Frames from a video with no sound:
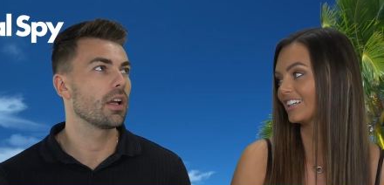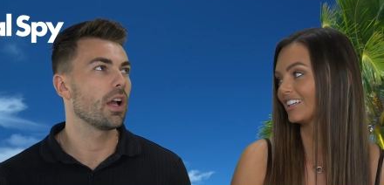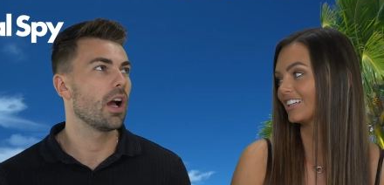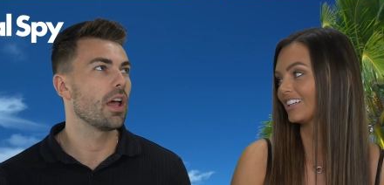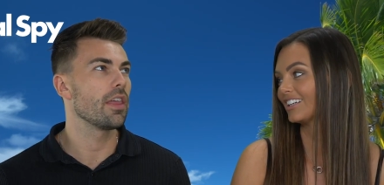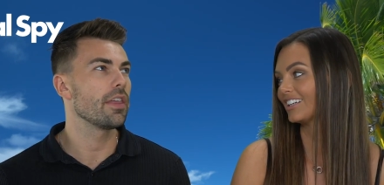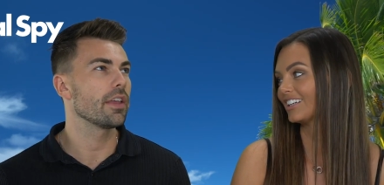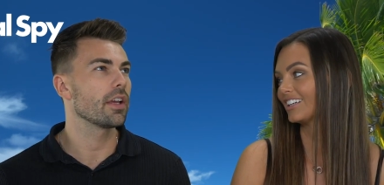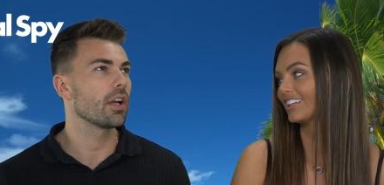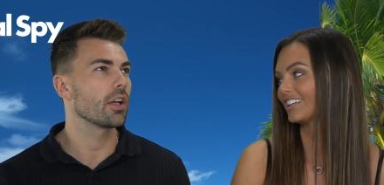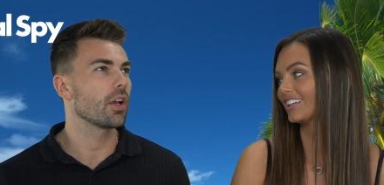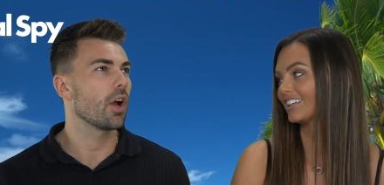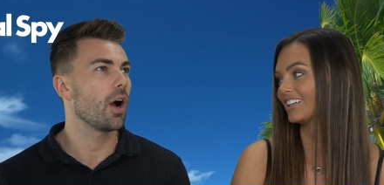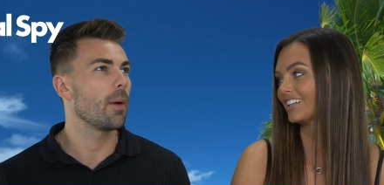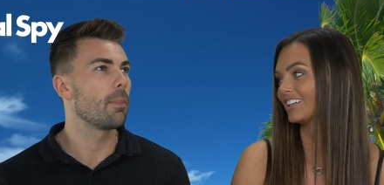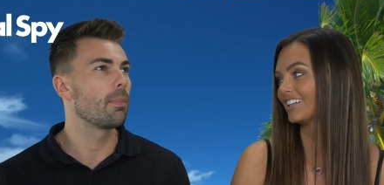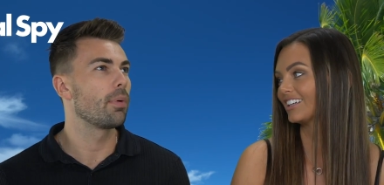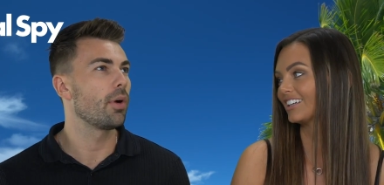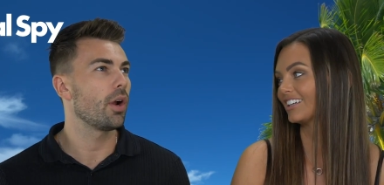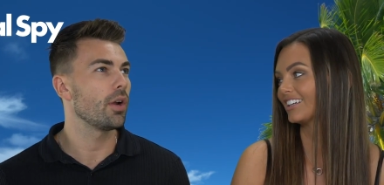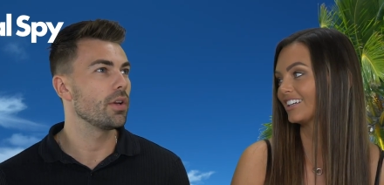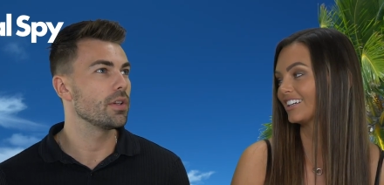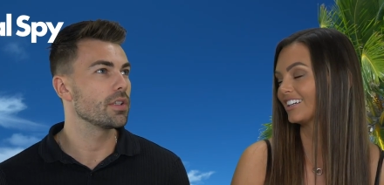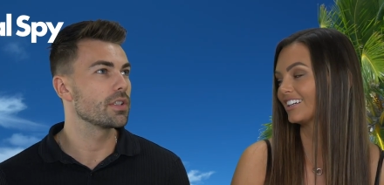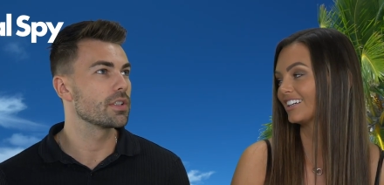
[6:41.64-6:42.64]
Speaker 1: I think I got
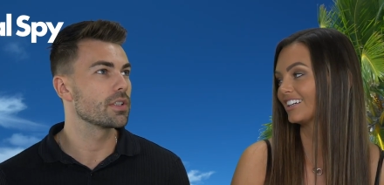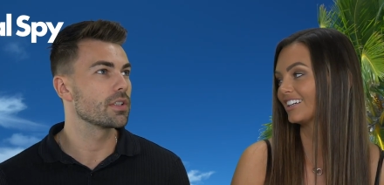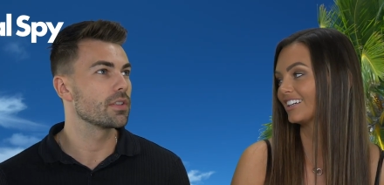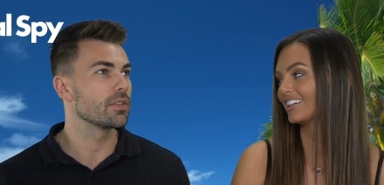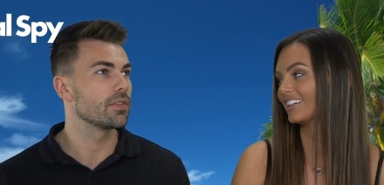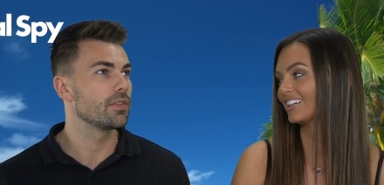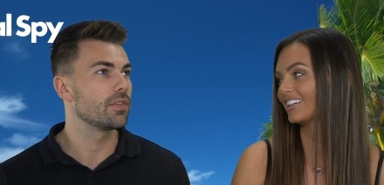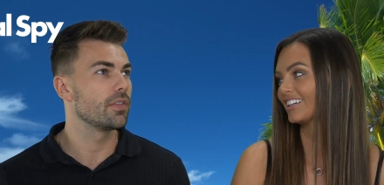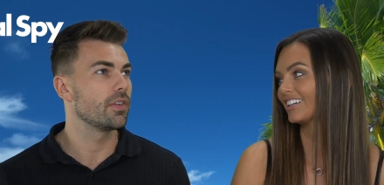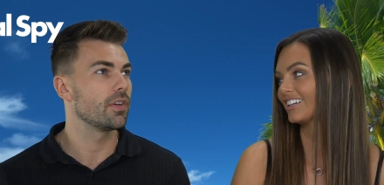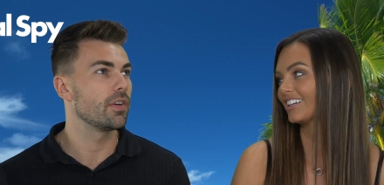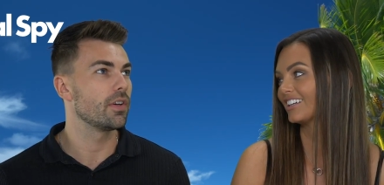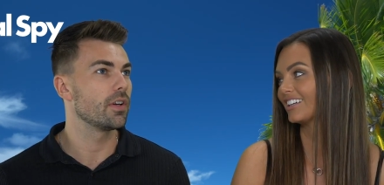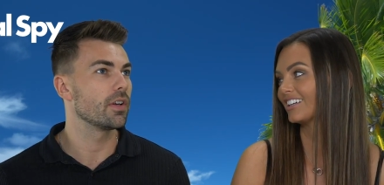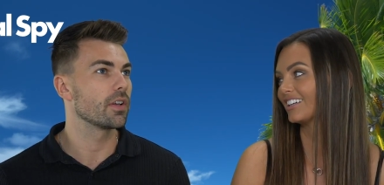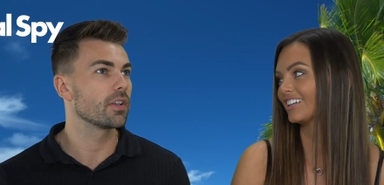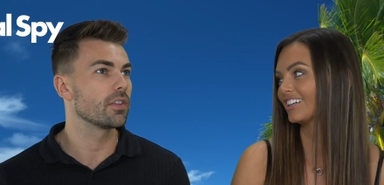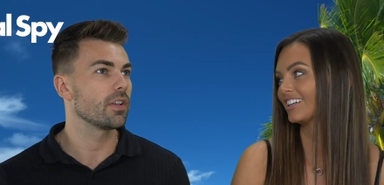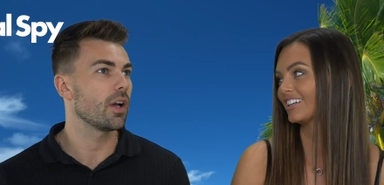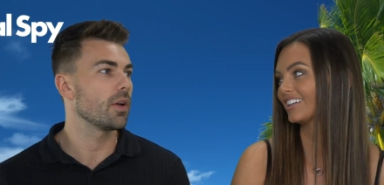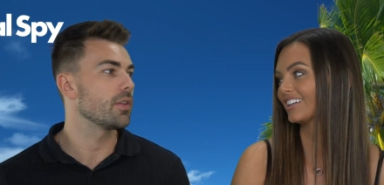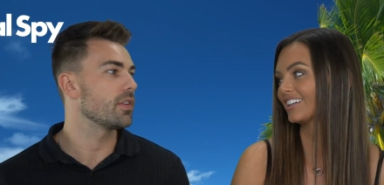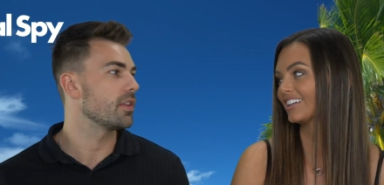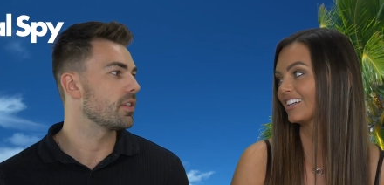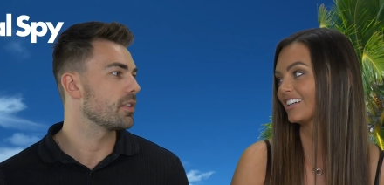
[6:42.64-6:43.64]
approached for
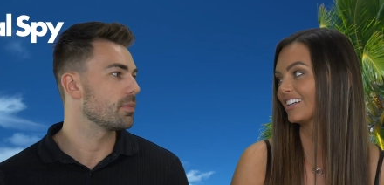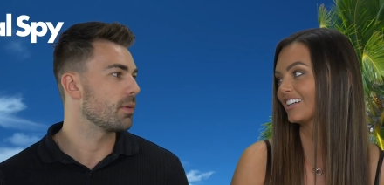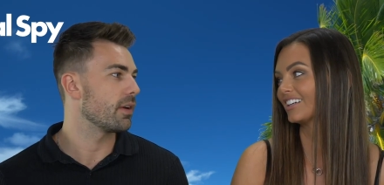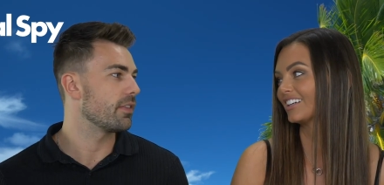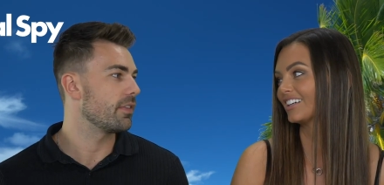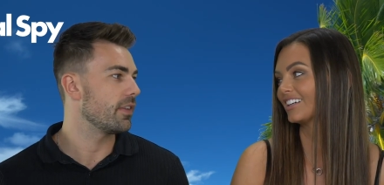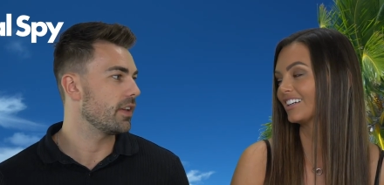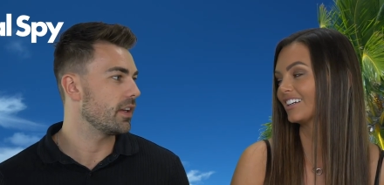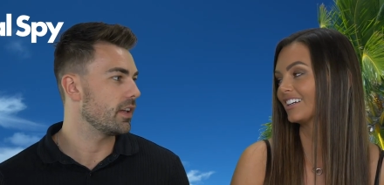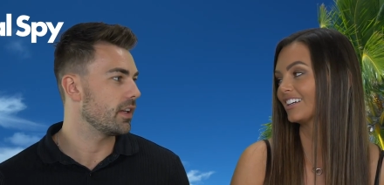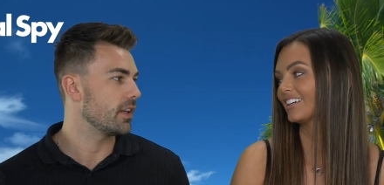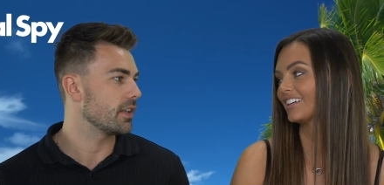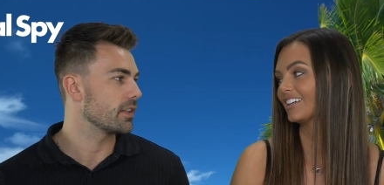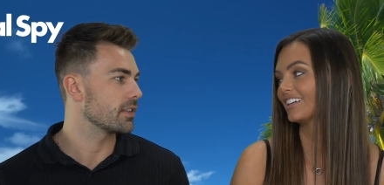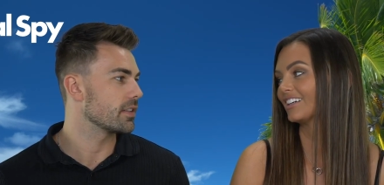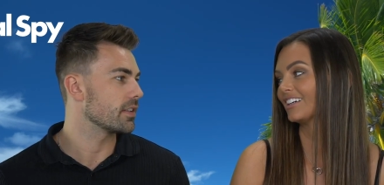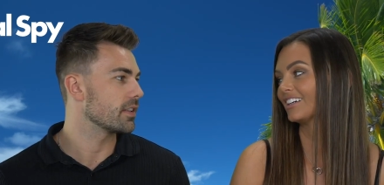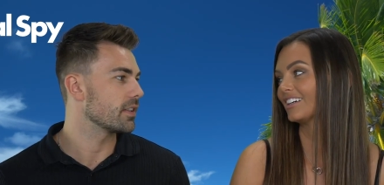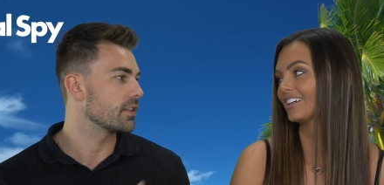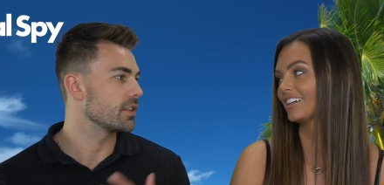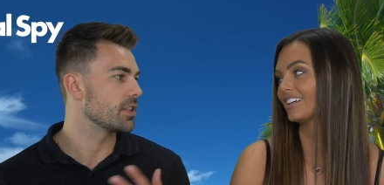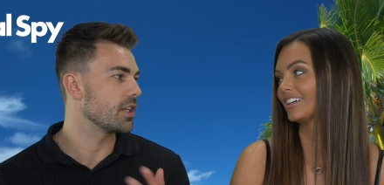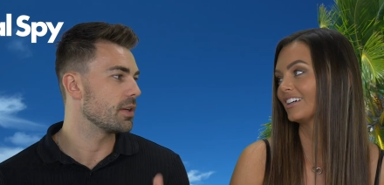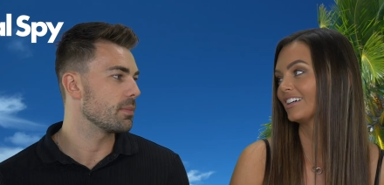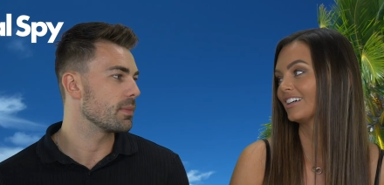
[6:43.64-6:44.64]
because I was into my fitness
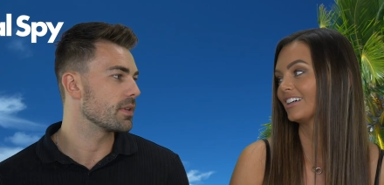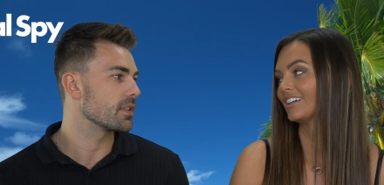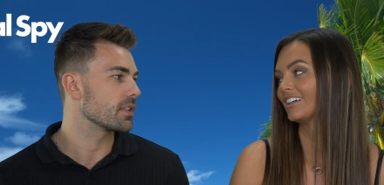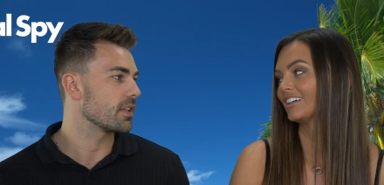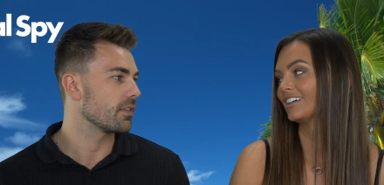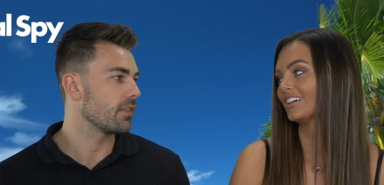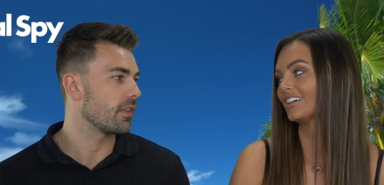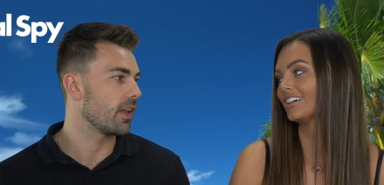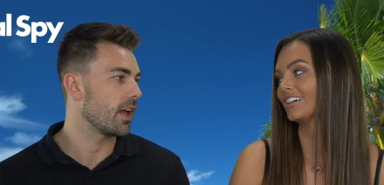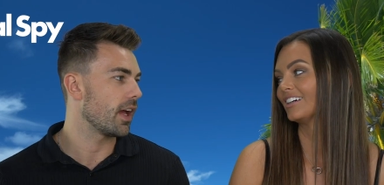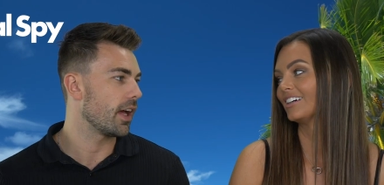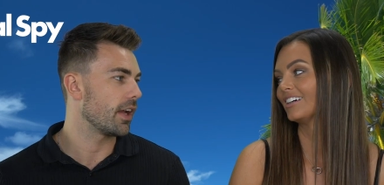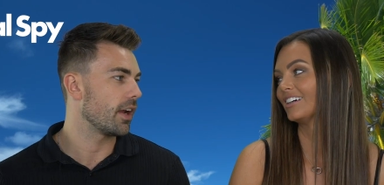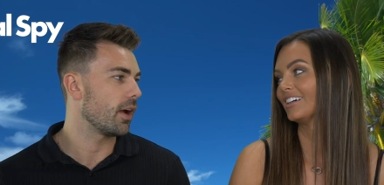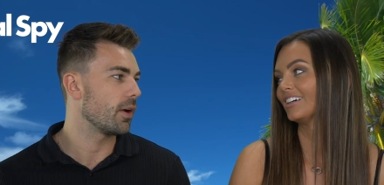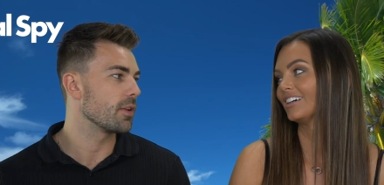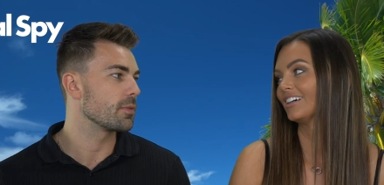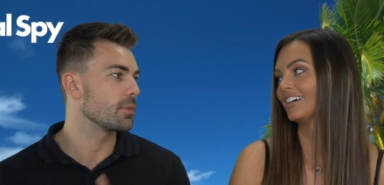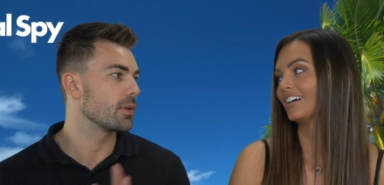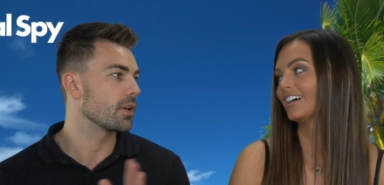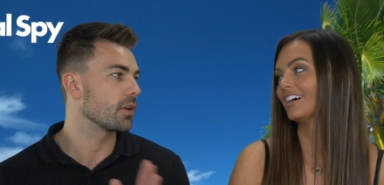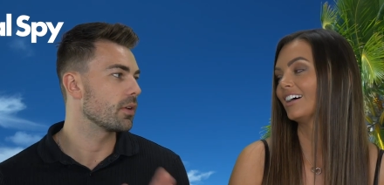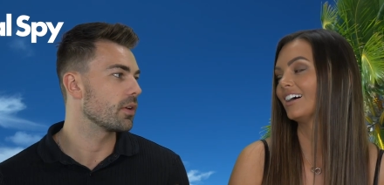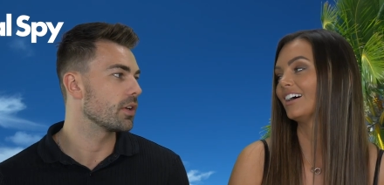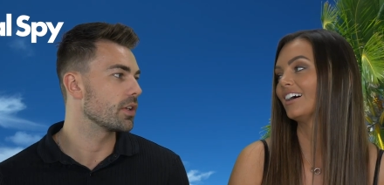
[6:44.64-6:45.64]
and gym and stuff like that and I
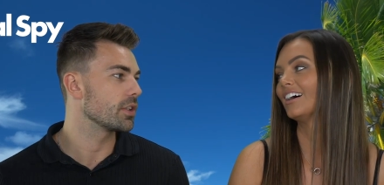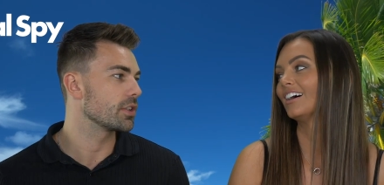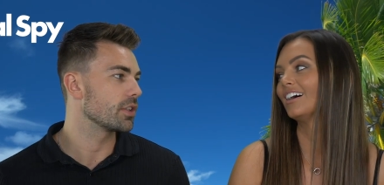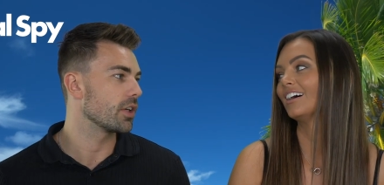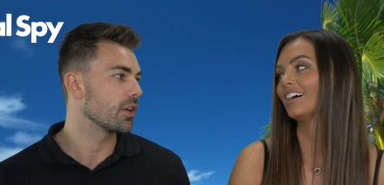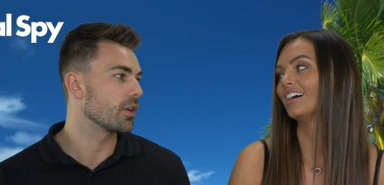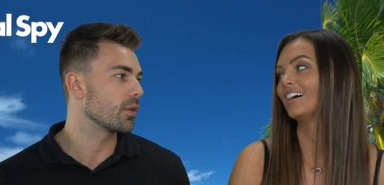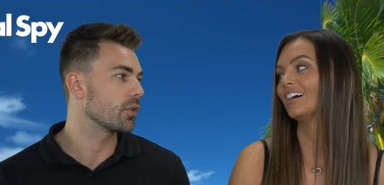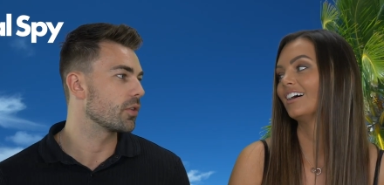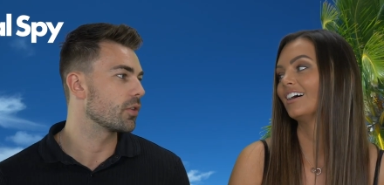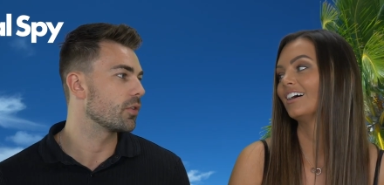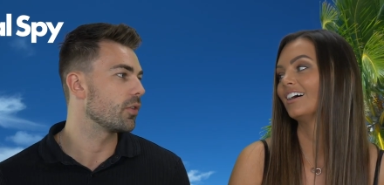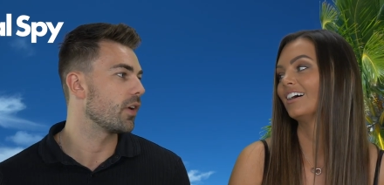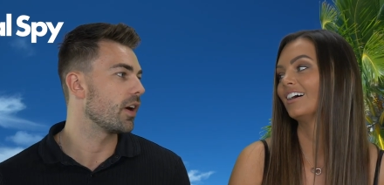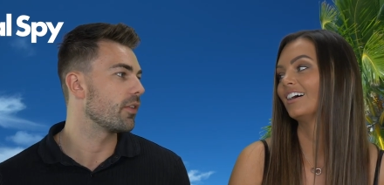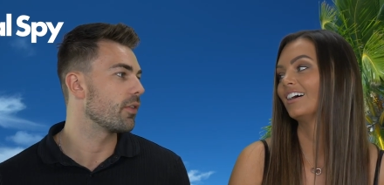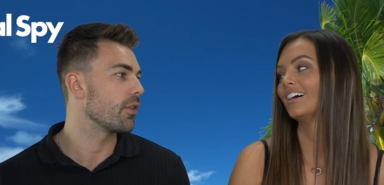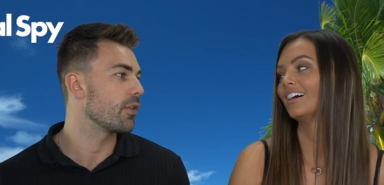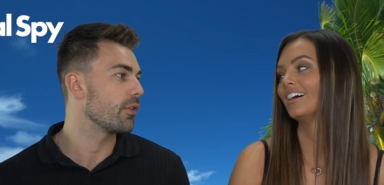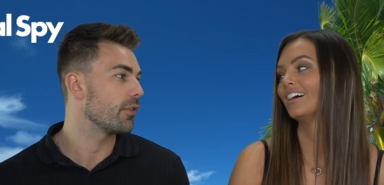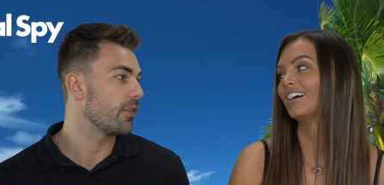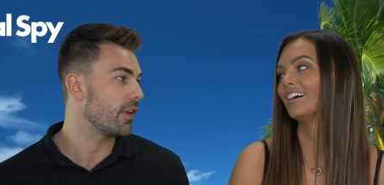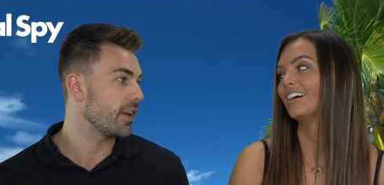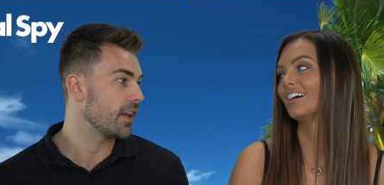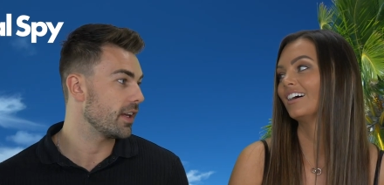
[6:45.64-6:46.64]
was gonna go on a show called Survival
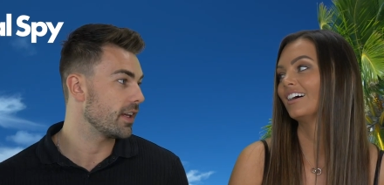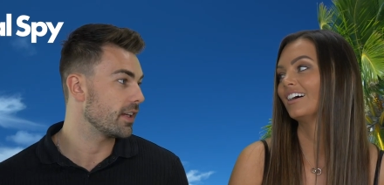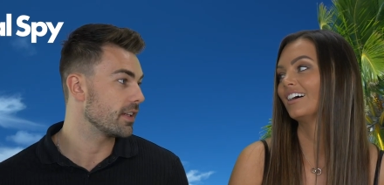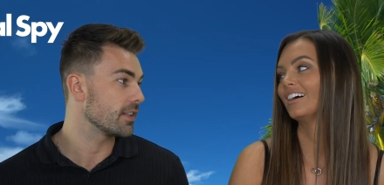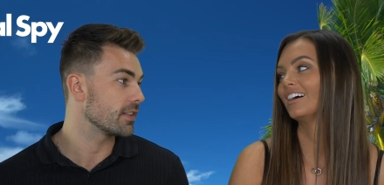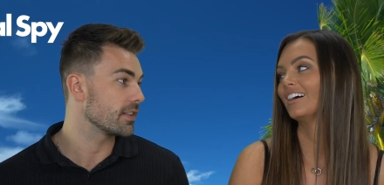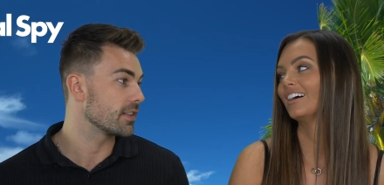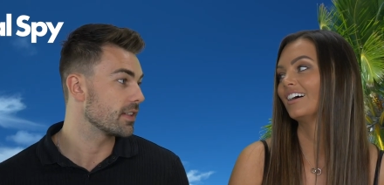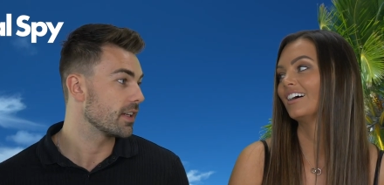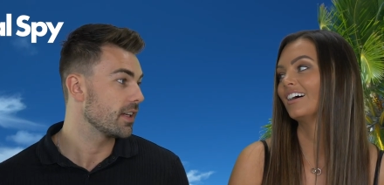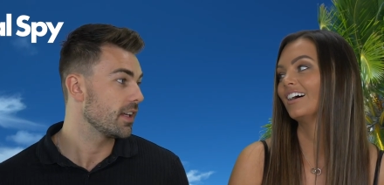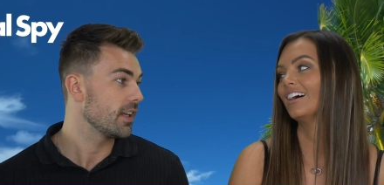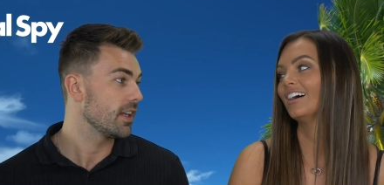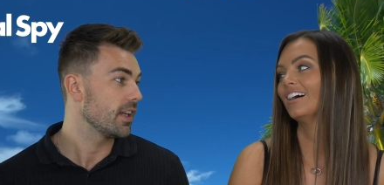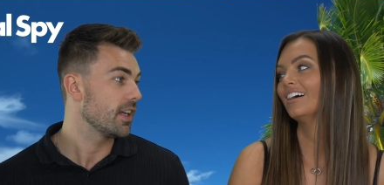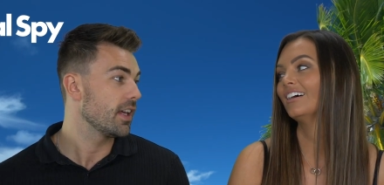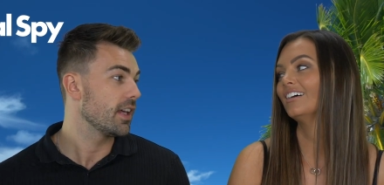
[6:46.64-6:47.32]
the Fittest oh.